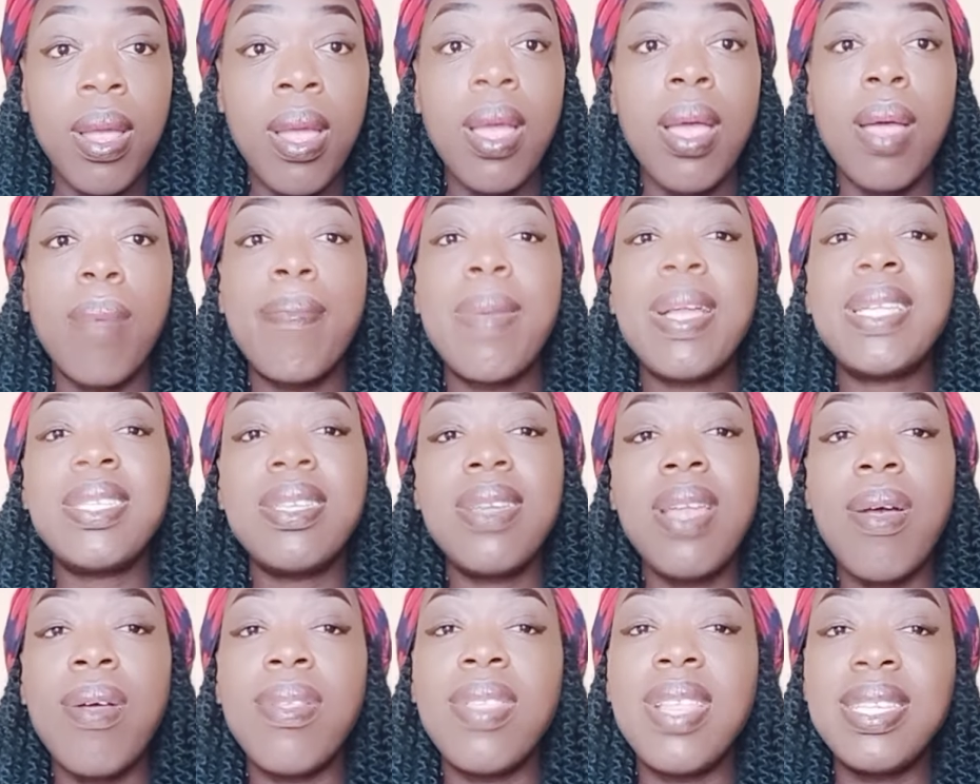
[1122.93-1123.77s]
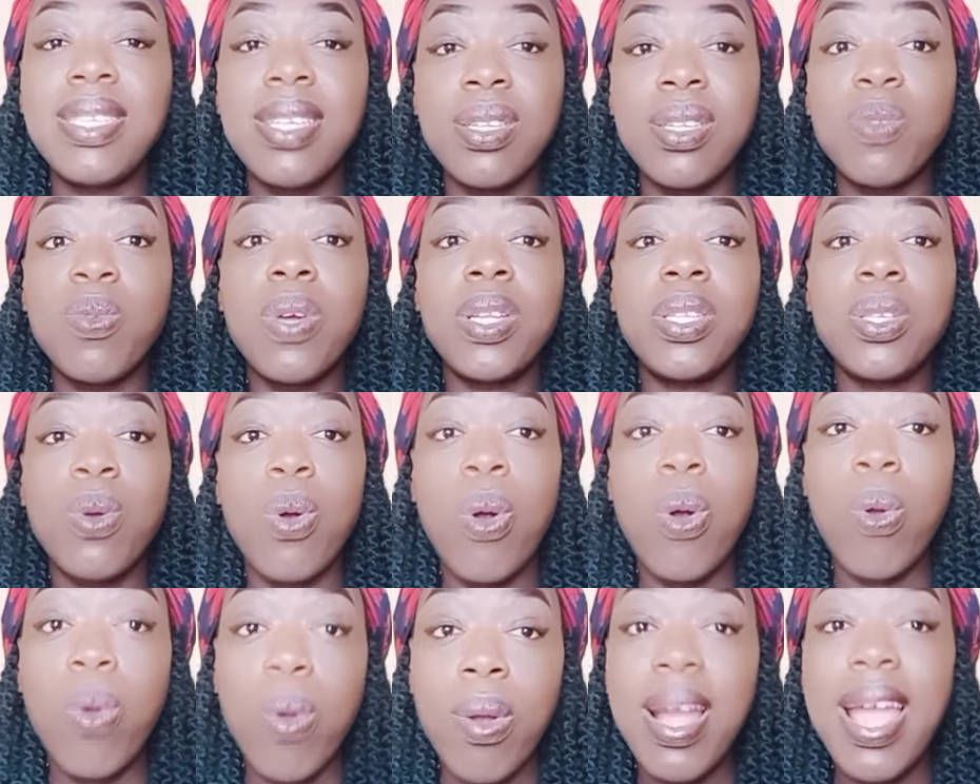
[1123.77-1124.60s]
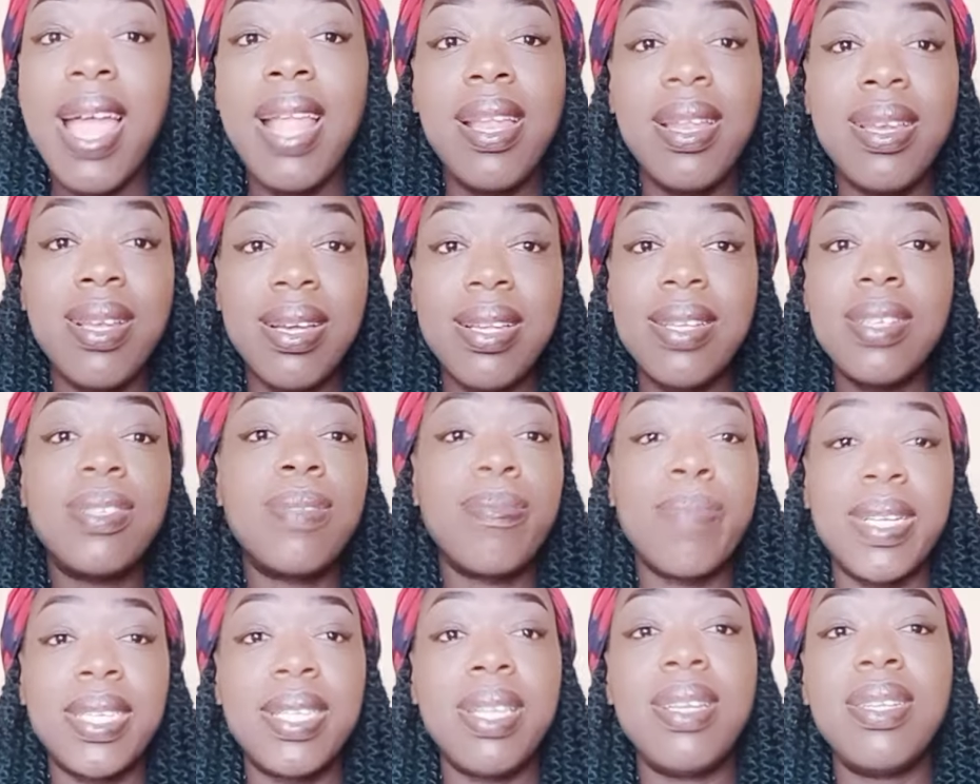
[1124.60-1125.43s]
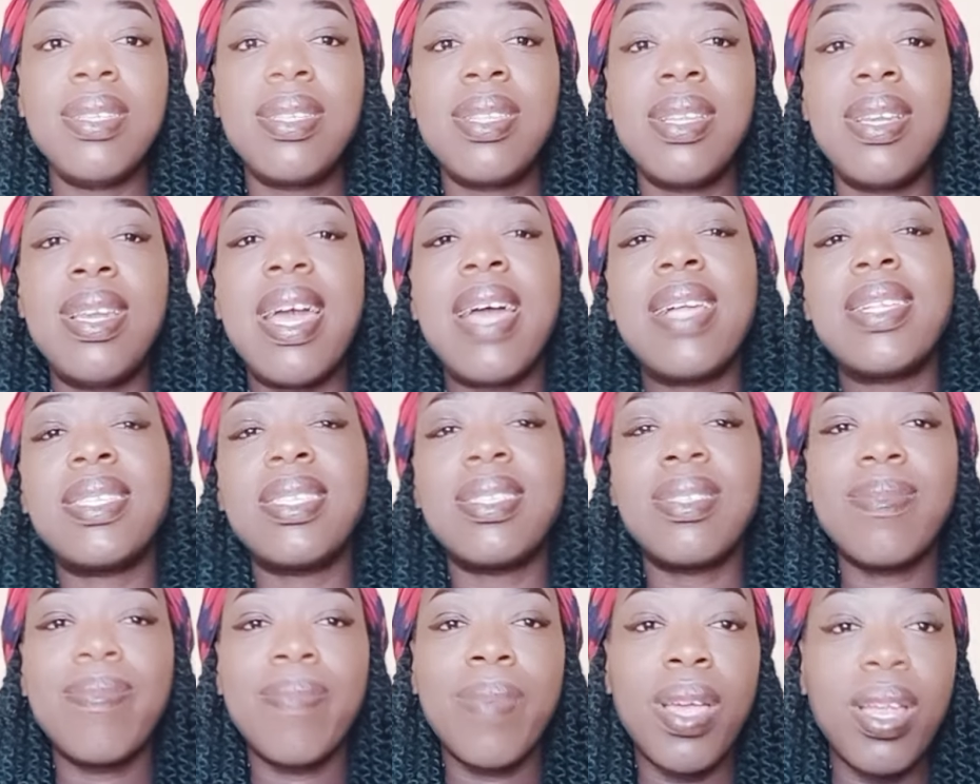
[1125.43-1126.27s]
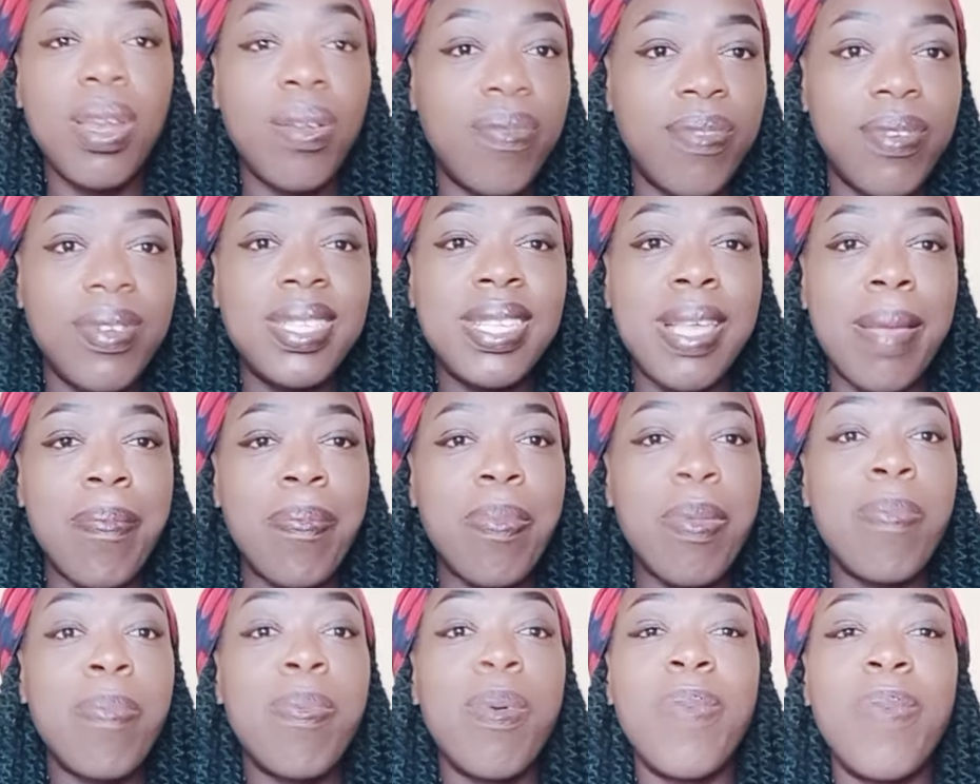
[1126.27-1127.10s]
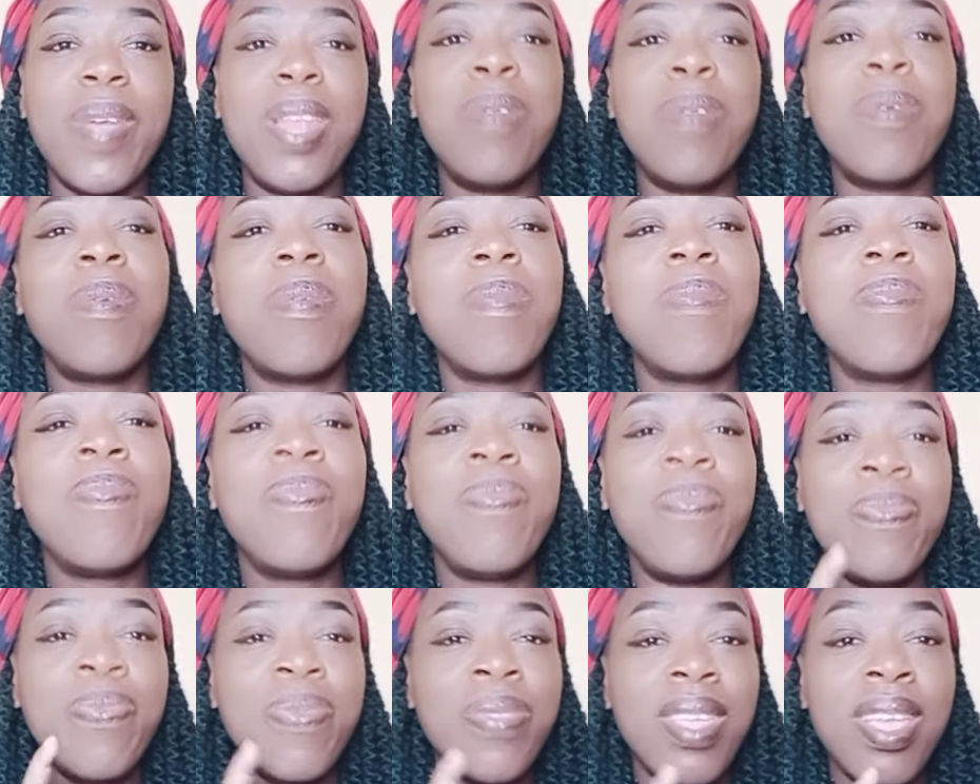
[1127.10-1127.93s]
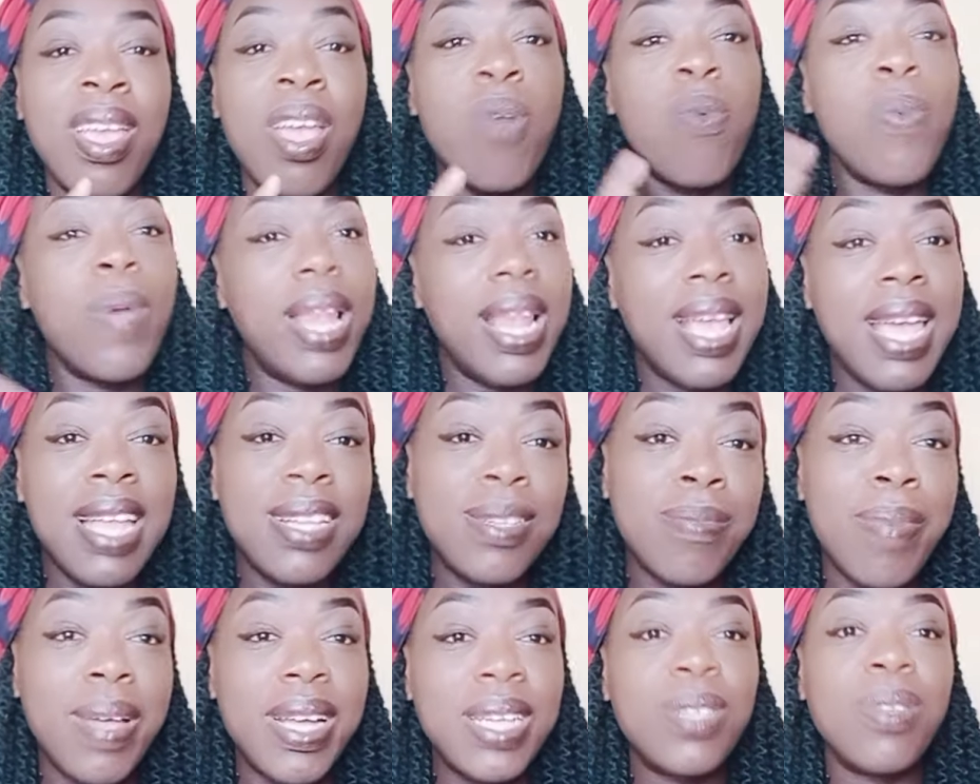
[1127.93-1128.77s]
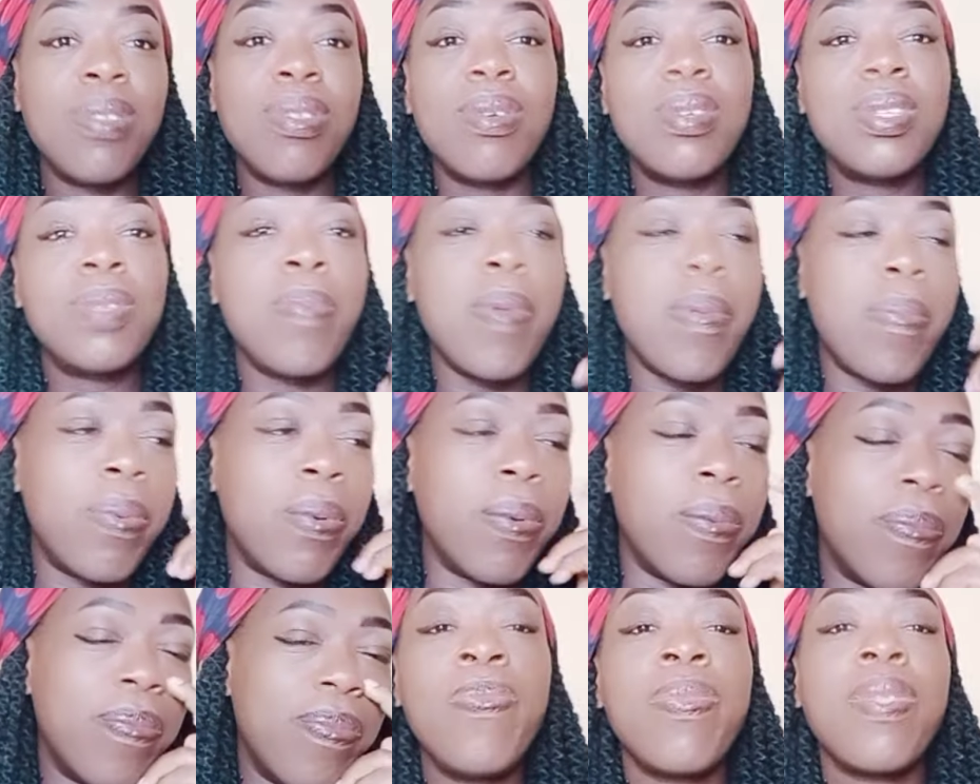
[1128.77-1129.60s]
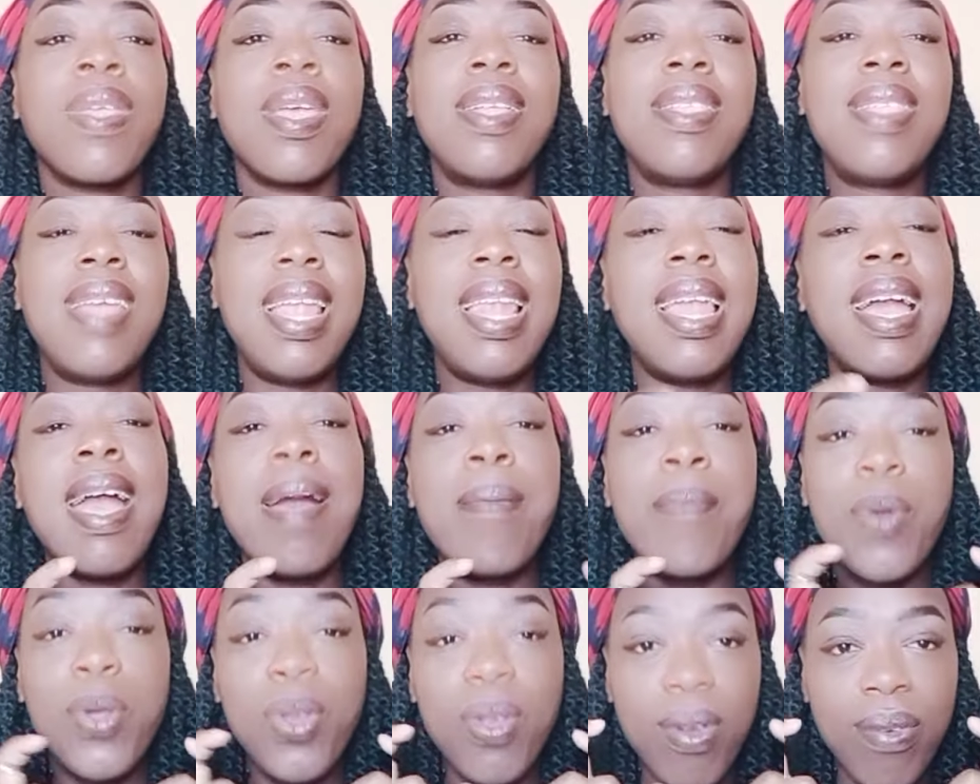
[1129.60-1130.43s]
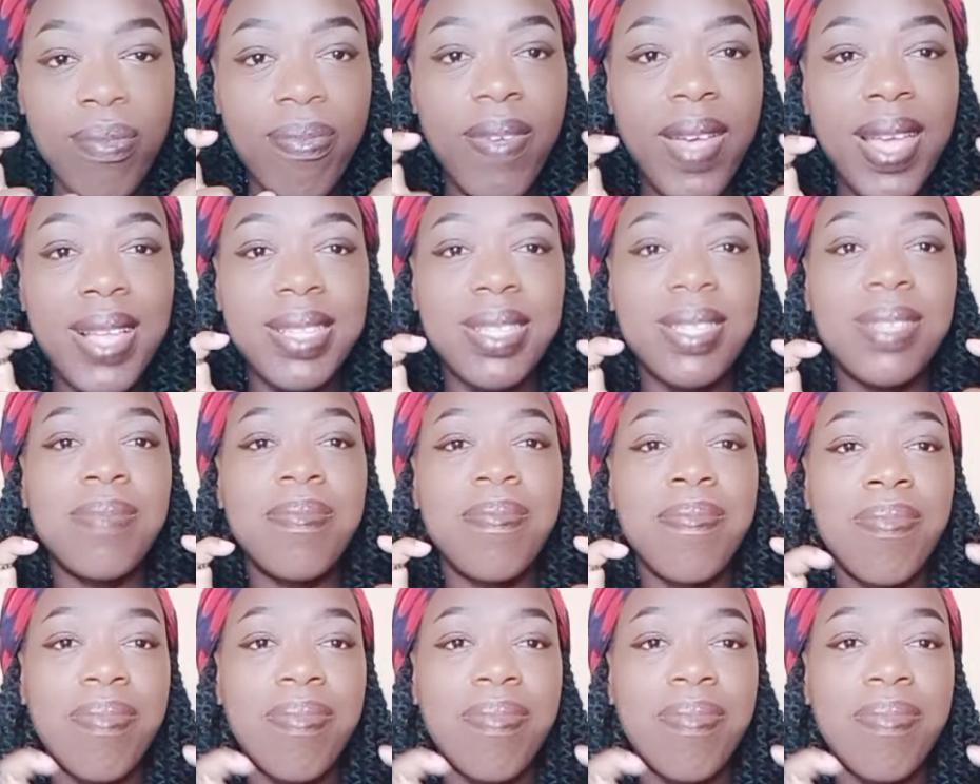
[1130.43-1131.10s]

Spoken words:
But now this is what Coco girl and Christmas list does. And of course some people we know. We'll get back to those people. They'll come on your face.